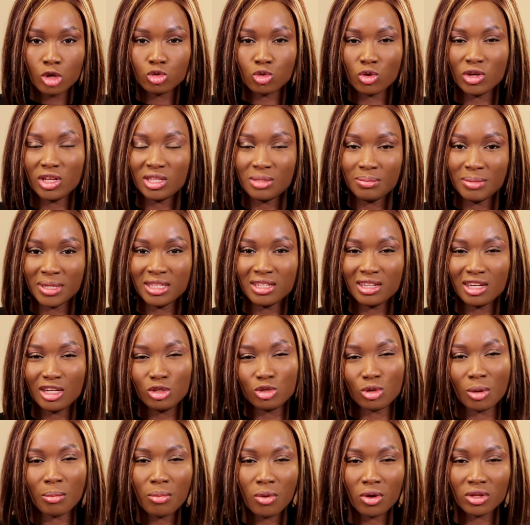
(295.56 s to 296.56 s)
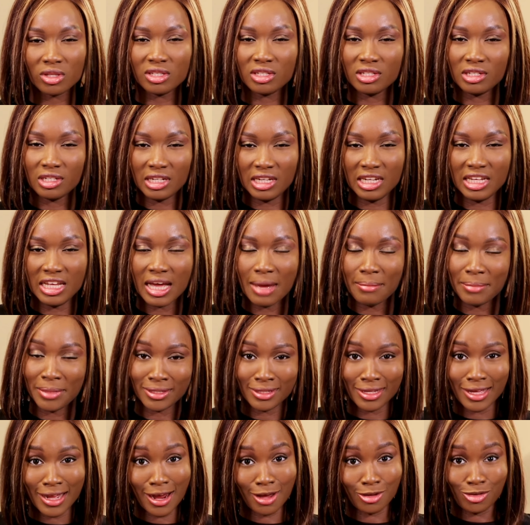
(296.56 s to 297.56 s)
So it's basically supporting the
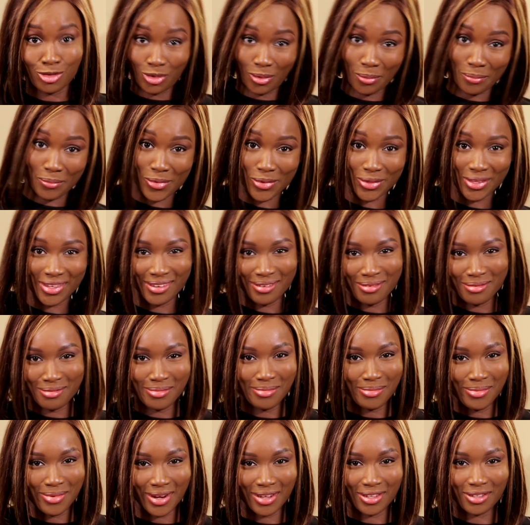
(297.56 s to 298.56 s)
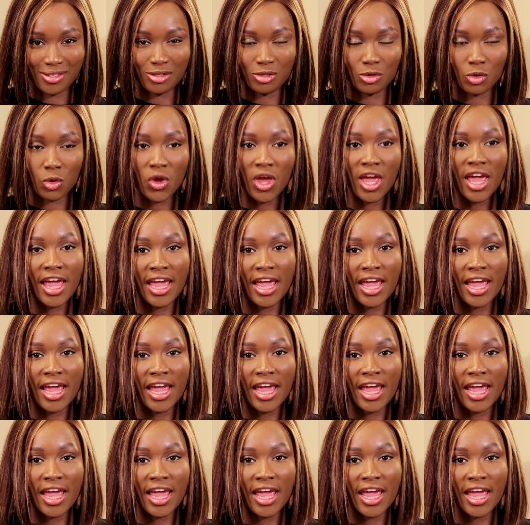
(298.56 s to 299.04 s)
ligaments that are supporting the breast. So